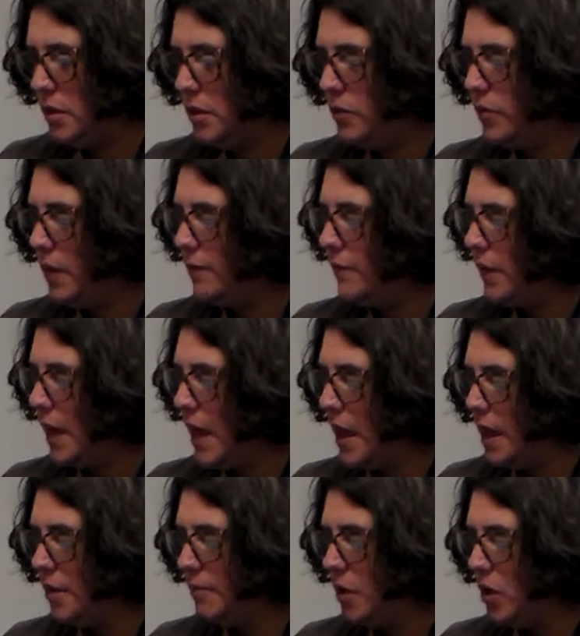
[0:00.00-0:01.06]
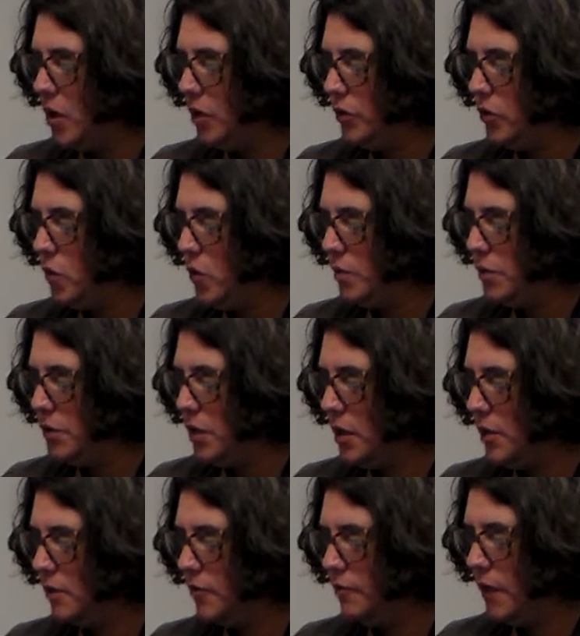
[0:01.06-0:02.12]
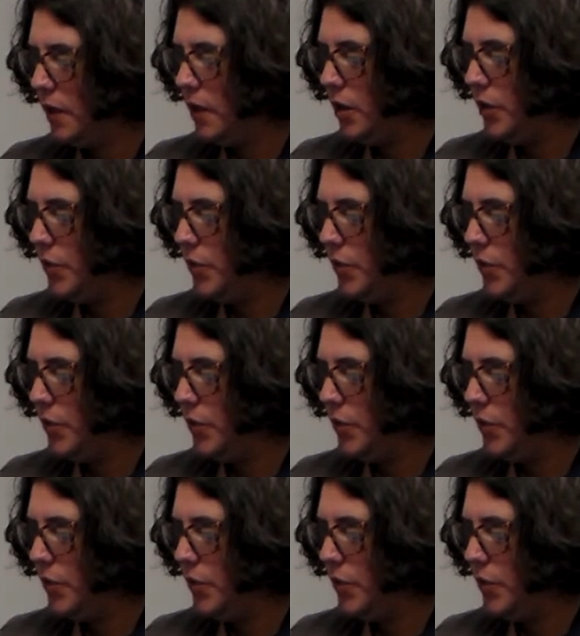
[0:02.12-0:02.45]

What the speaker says: and we have a lab on chromatography,